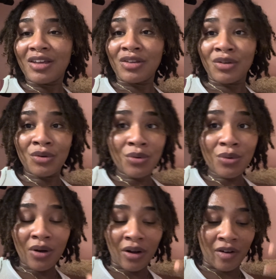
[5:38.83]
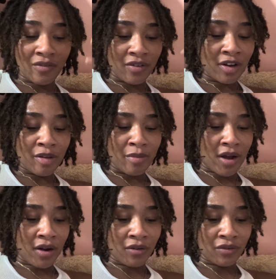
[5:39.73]
you are very
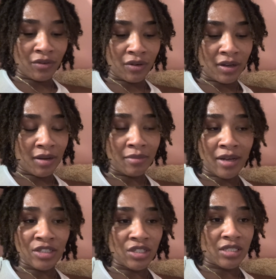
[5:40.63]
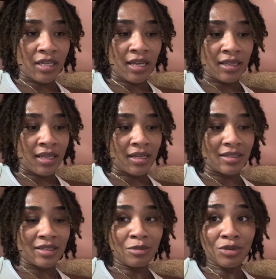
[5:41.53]
powerful, and I'm not just saying that
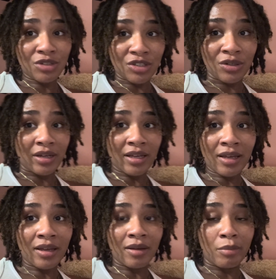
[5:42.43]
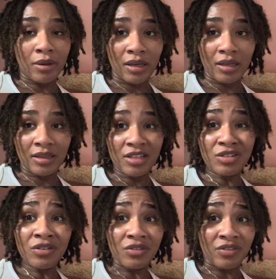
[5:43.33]
to boost your head, but these
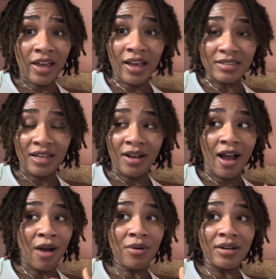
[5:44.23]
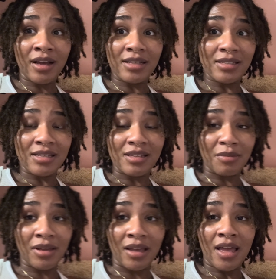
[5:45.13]
are facts. Like, I would not say
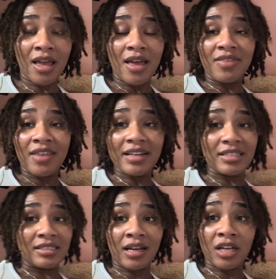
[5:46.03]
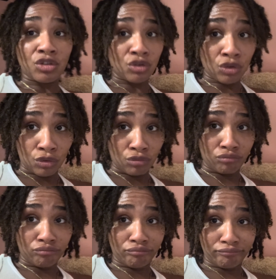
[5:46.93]
something that is not true,
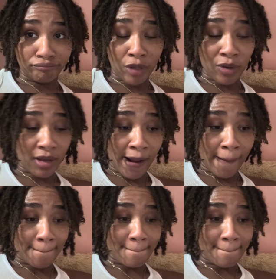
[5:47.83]
okay?